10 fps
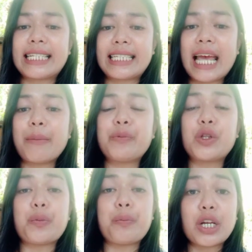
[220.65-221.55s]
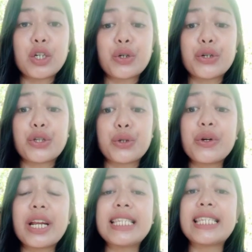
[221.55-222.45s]
attempt to measure
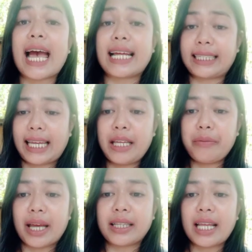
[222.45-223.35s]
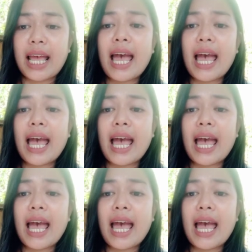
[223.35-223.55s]
students' attainment